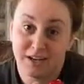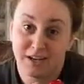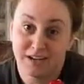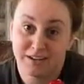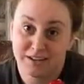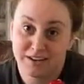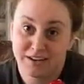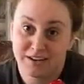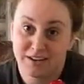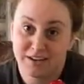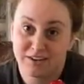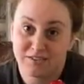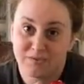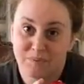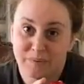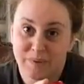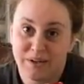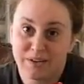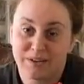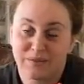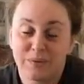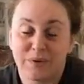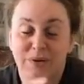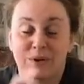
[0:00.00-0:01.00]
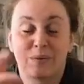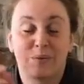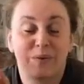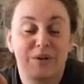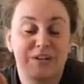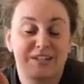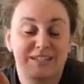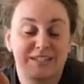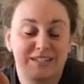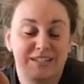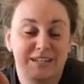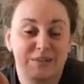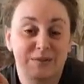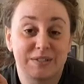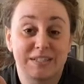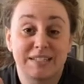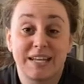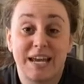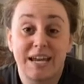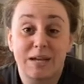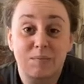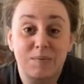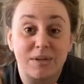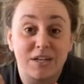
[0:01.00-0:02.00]
cut off, but what I wanted to say was
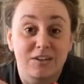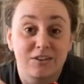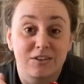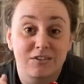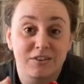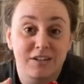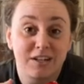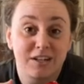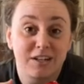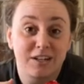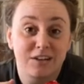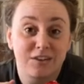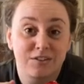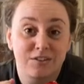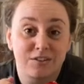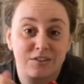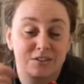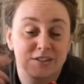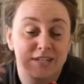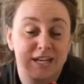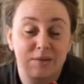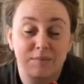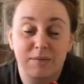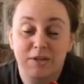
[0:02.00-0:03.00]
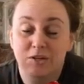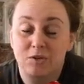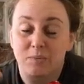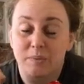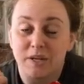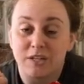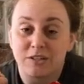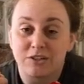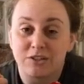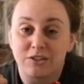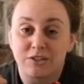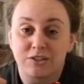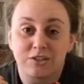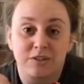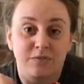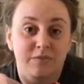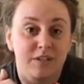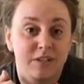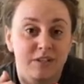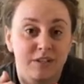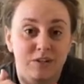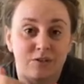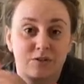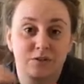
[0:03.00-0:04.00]
tag me in your video, or tag me in your pictures,
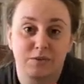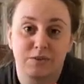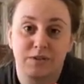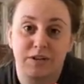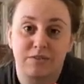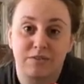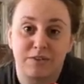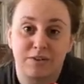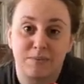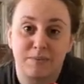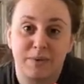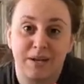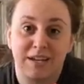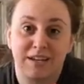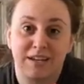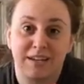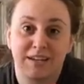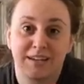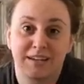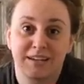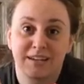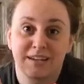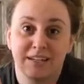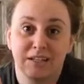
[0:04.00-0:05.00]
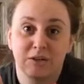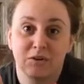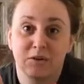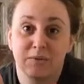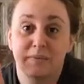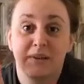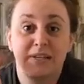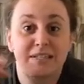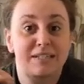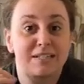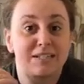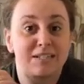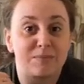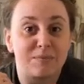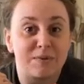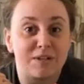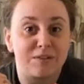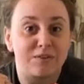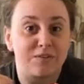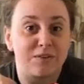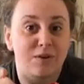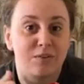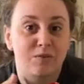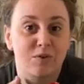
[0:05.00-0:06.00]
videos, whatever you make. You can message me if
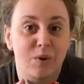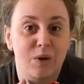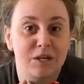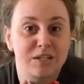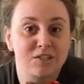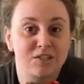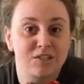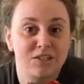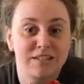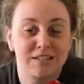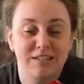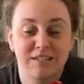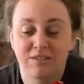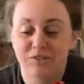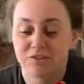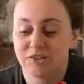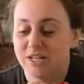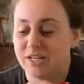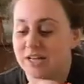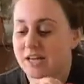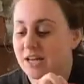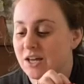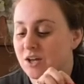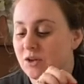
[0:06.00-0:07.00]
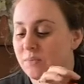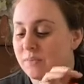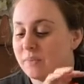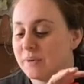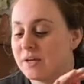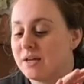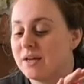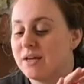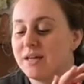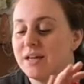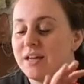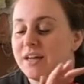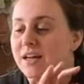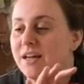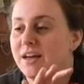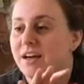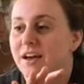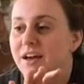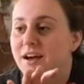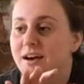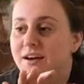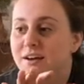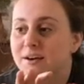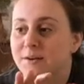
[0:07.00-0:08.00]
you have questions or need help.
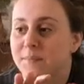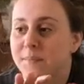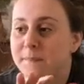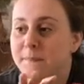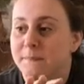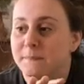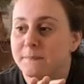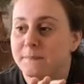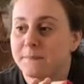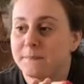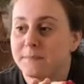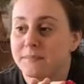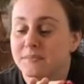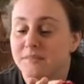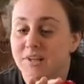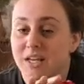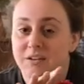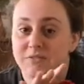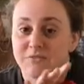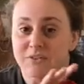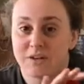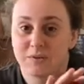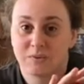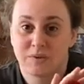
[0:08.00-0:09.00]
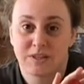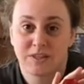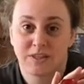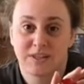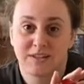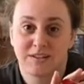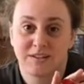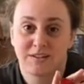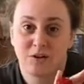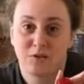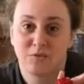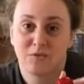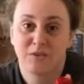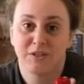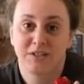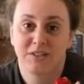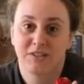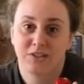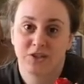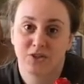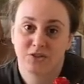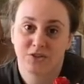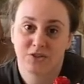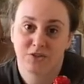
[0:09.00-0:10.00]
Have fun with it. Hopefully it
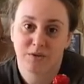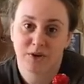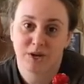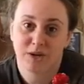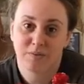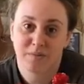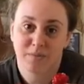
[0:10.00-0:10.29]
cheers you up.